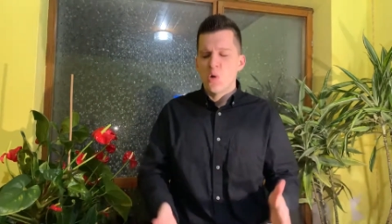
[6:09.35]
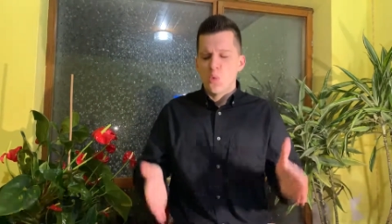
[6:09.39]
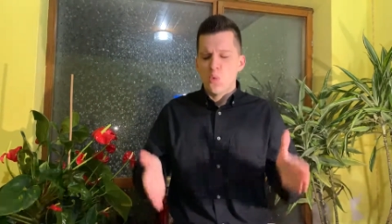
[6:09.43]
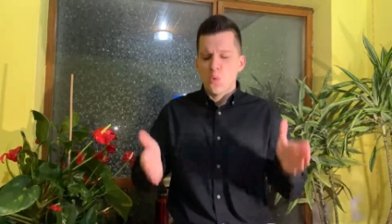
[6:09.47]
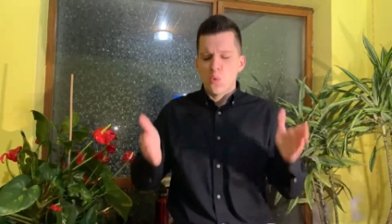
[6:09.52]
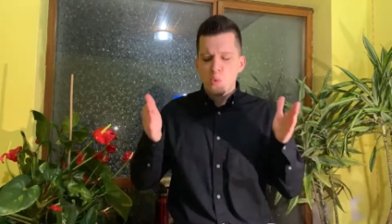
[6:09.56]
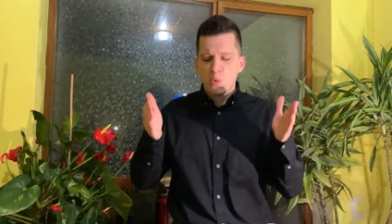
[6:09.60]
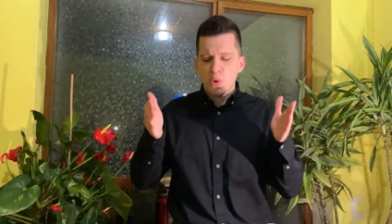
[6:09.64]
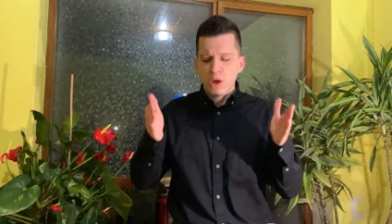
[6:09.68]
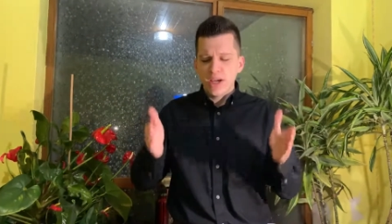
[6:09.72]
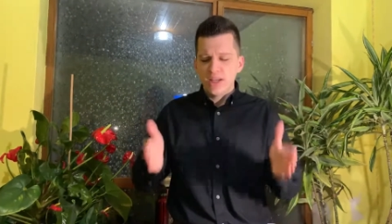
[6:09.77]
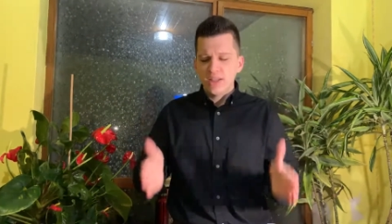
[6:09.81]

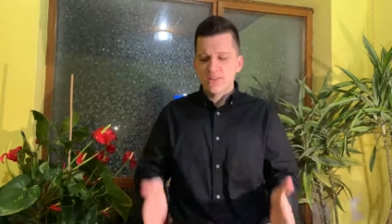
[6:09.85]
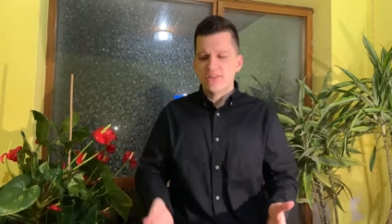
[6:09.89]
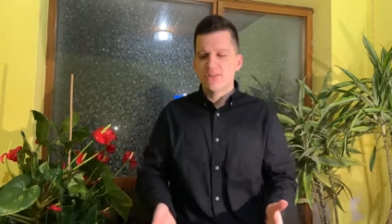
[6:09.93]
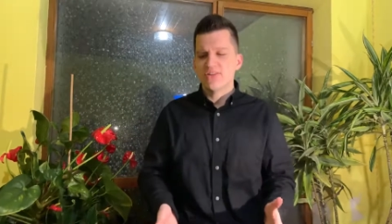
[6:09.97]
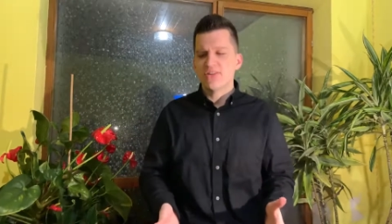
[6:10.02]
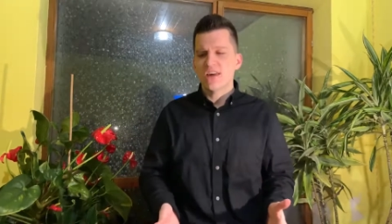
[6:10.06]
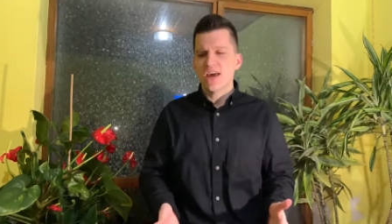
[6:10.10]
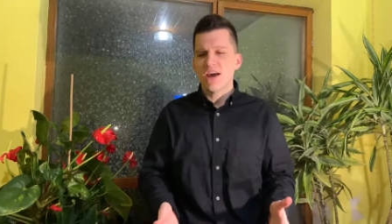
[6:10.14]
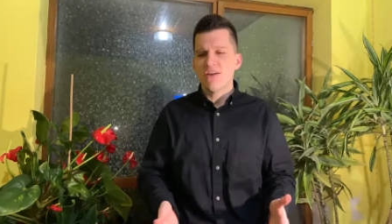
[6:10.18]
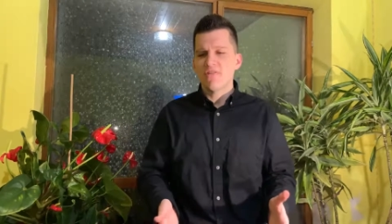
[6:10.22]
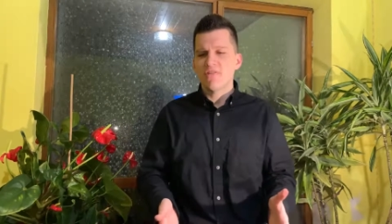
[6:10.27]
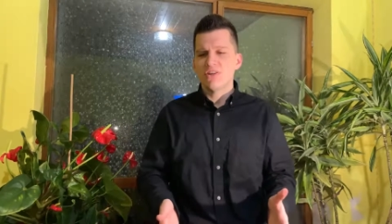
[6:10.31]
wait
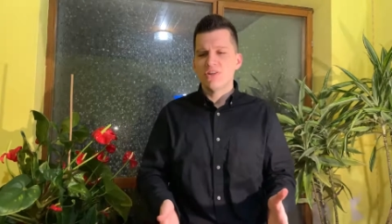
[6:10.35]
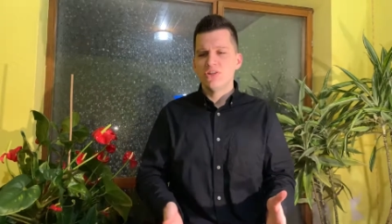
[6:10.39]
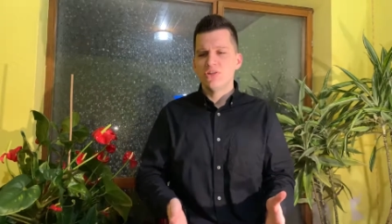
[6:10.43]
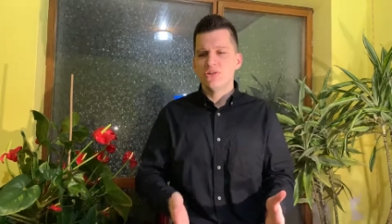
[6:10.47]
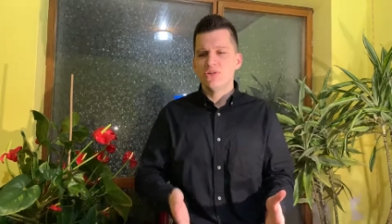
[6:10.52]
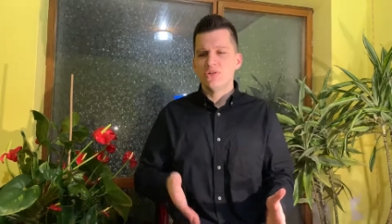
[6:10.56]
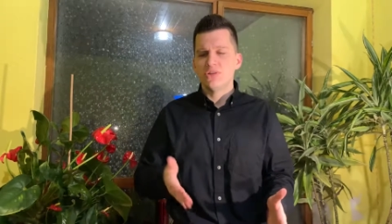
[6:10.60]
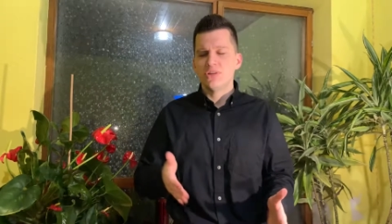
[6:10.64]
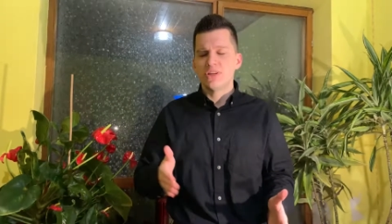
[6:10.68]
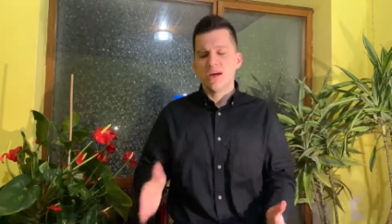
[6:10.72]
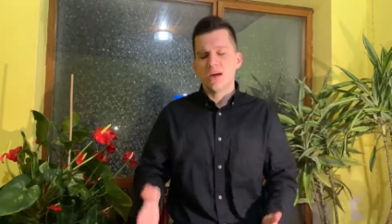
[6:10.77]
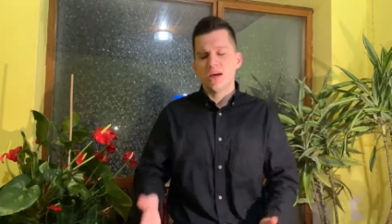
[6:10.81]
7
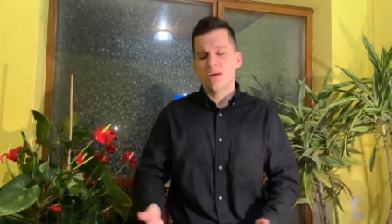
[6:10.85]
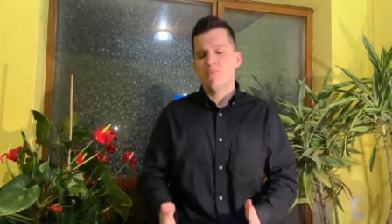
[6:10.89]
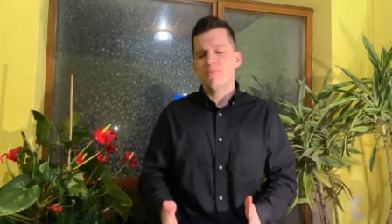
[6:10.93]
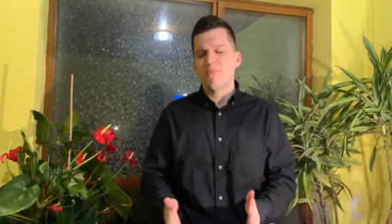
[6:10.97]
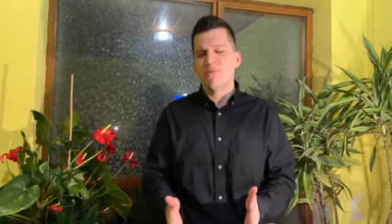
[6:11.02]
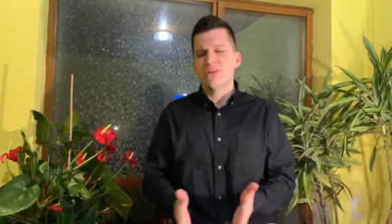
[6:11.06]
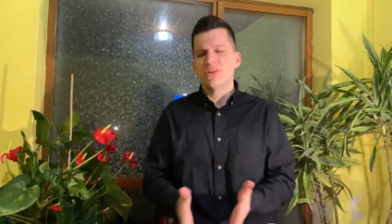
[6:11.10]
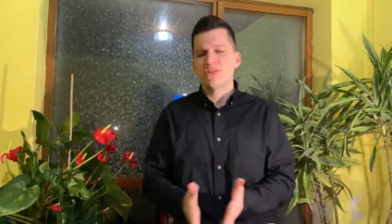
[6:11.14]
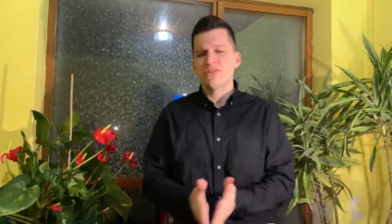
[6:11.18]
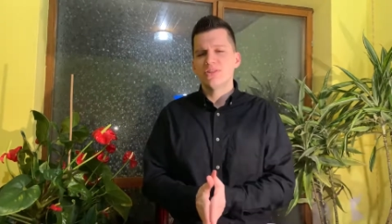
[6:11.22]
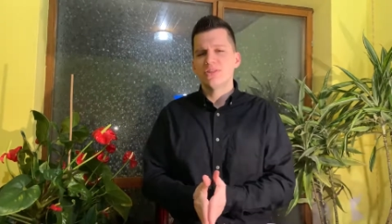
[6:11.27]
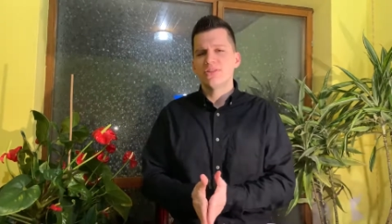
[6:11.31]
to 10
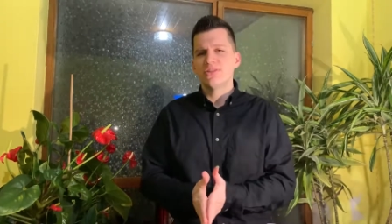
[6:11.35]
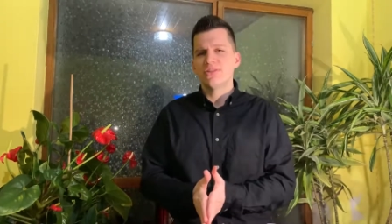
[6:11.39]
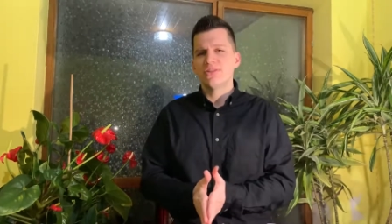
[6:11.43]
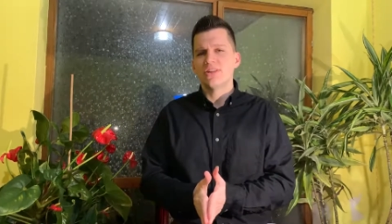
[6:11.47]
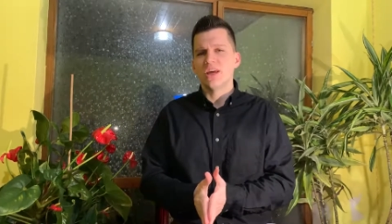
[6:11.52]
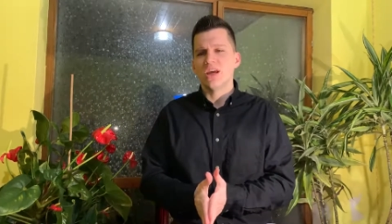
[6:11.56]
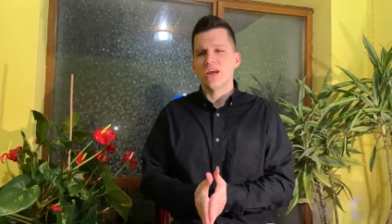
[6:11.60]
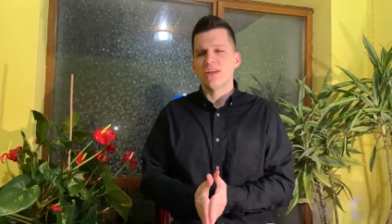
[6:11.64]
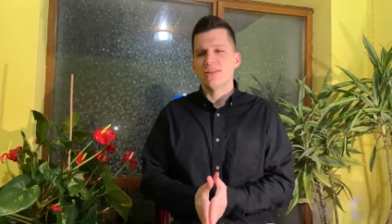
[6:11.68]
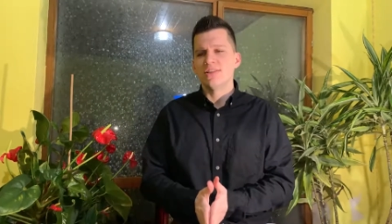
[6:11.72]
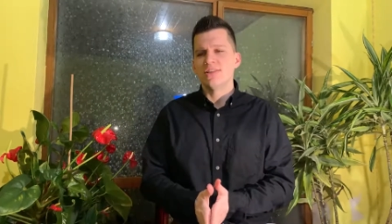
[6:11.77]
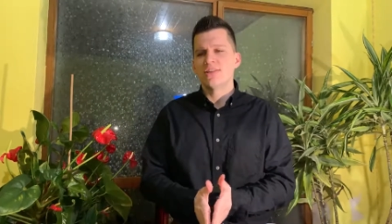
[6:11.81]
business
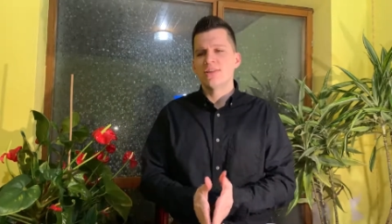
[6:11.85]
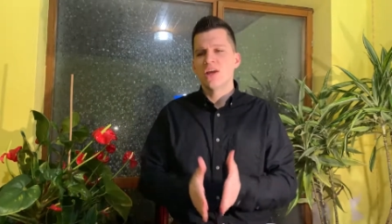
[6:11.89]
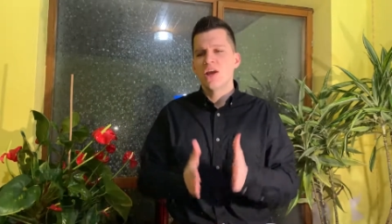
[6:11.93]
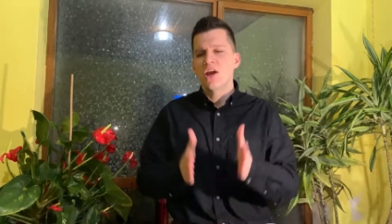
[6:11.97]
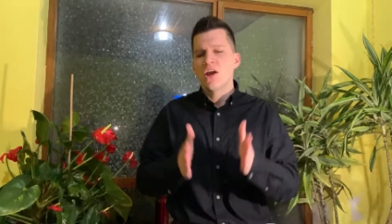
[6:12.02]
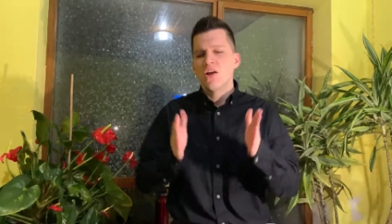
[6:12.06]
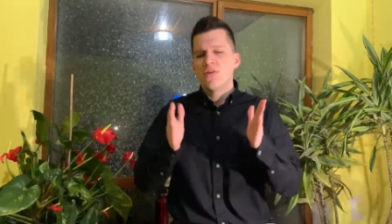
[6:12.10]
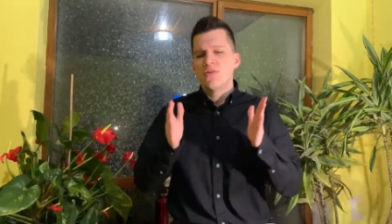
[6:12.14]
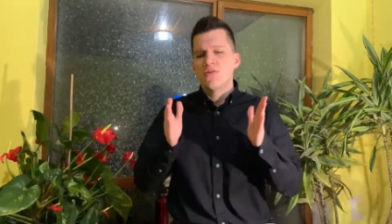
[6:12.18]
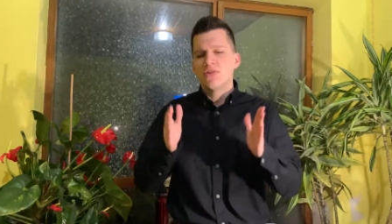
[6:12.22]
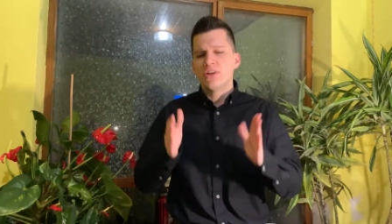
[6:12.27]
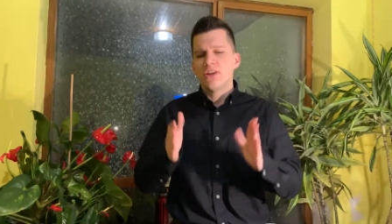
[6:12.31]
days
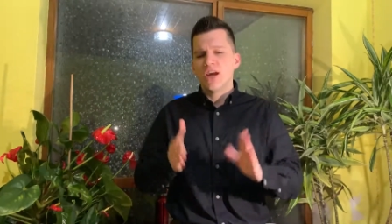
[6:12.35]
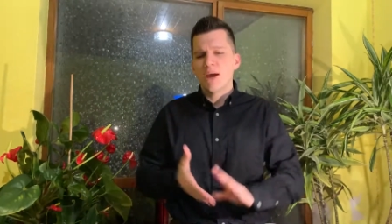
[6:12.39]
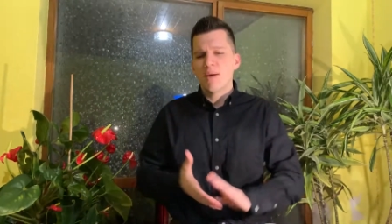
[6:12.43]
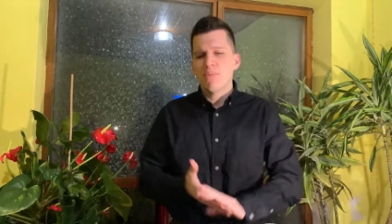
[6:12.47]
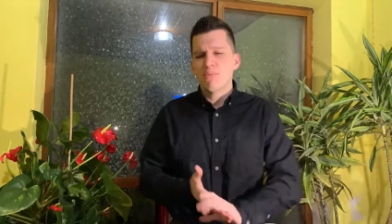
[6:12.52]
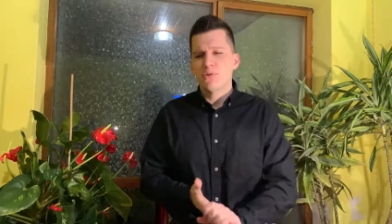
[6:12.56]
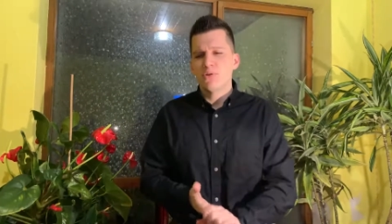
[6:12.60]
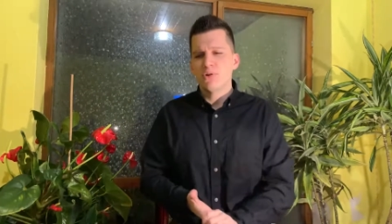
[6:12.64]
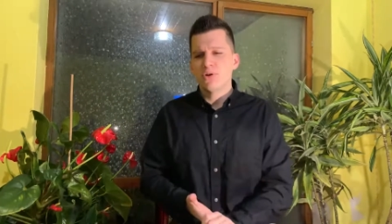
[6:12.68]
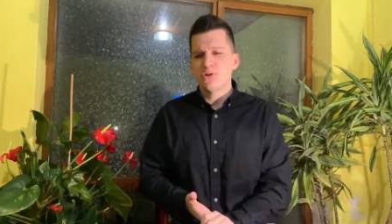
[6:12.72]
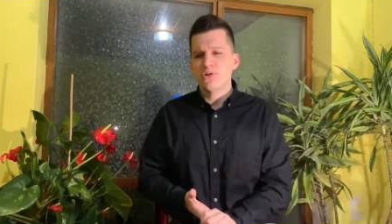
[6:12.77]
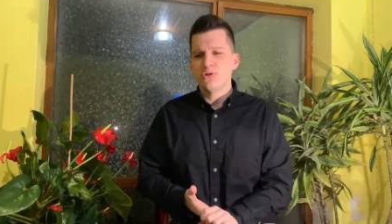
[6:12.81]
for
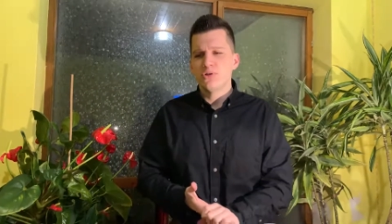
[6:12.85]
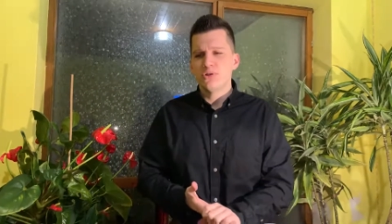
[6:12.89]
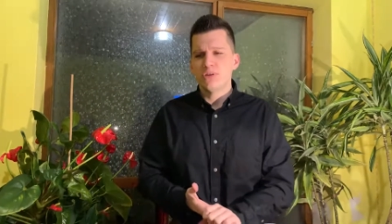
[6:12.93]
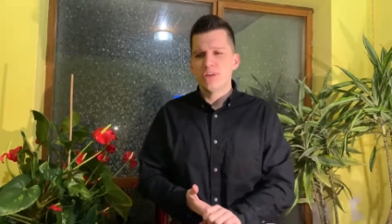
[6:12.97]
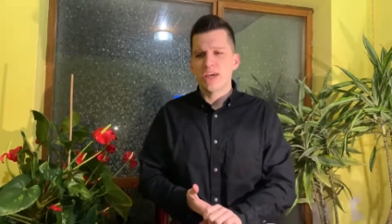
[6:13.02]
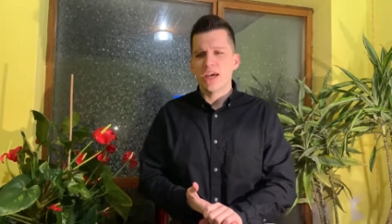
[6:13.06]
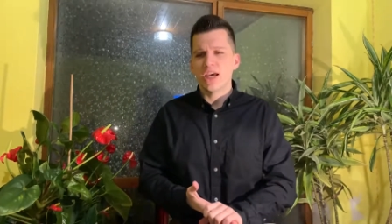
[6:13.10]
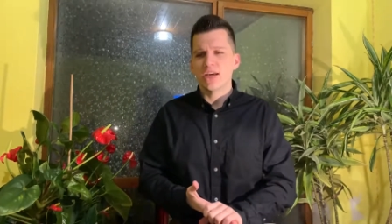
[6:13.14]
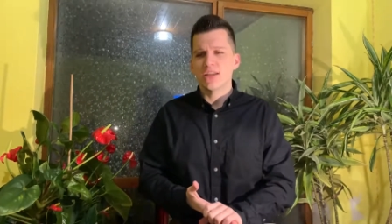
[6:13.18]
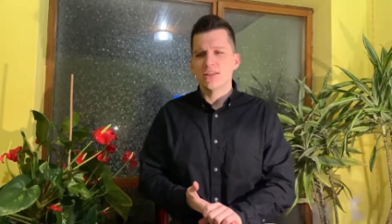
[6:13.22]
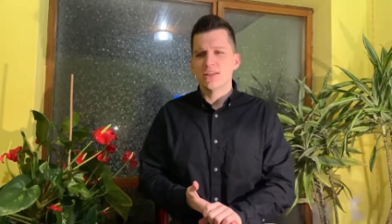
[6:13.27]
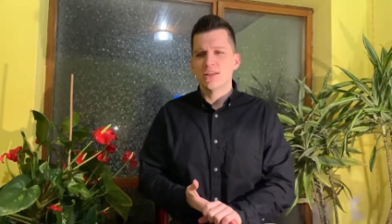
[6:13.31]
that book to
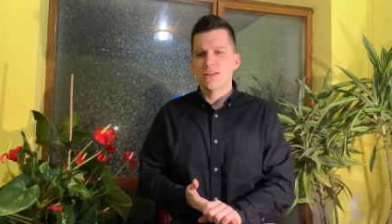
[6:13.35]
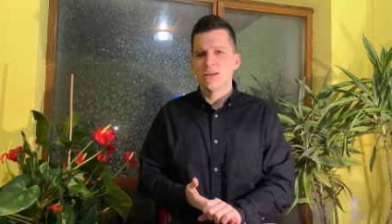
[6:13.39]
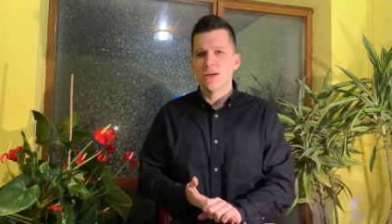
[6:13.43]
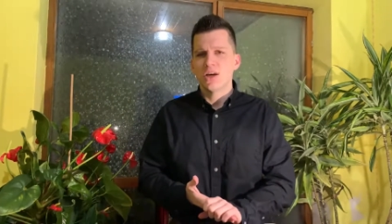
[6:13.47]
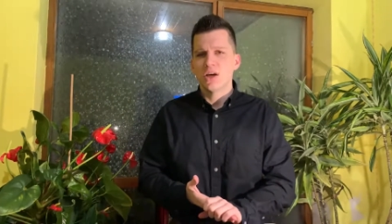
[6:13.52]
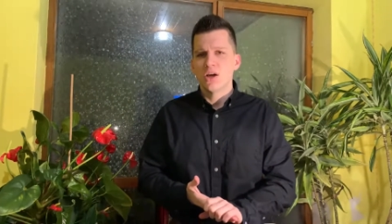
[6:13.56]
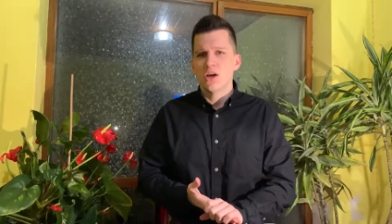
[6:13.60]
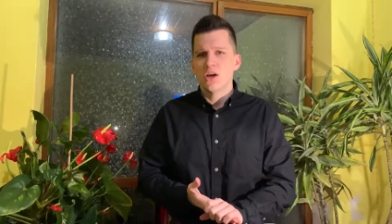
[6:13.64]
get,